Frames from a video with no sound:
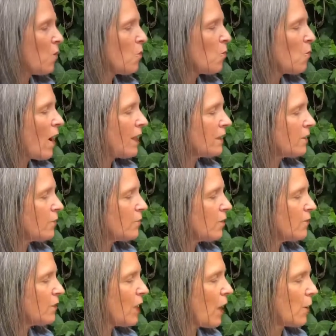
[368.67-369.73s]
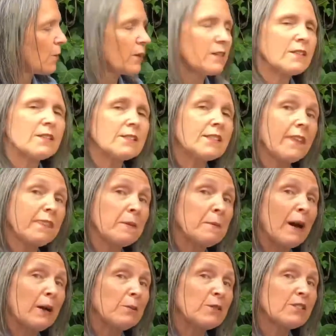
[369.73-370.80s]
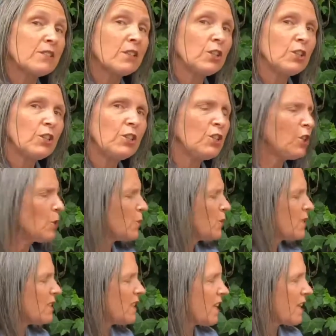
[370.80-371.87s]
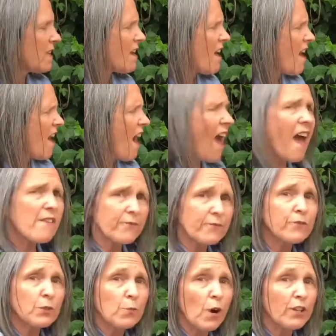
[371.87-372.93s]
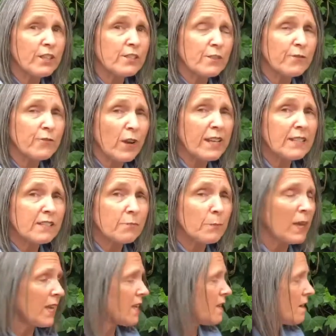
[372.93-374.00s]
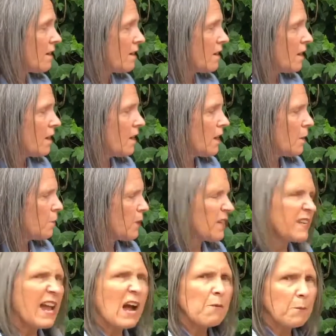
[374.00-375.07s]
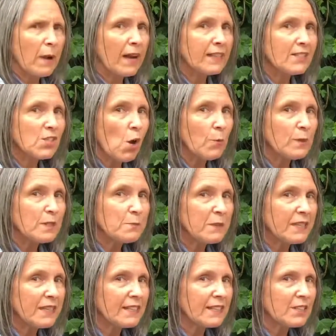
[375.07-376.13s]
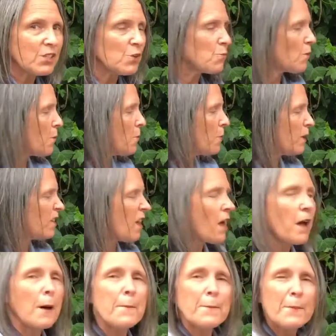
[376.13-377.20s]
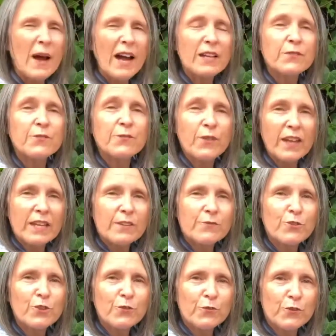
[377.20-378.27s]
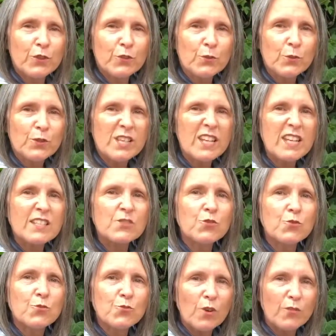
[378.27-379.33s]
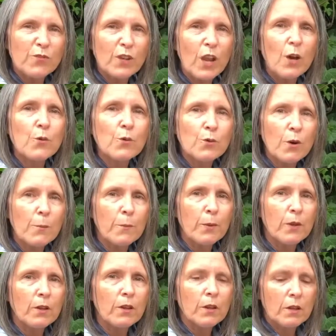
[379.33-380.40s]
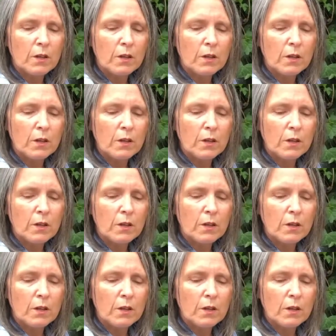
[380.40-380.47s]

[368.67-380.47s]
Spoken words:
Well, Gruffalo, said the mouse, you see, everyone is afraid of me. But now my tummy's beginning to rumble and my favourite food is Gruffalo Crumble.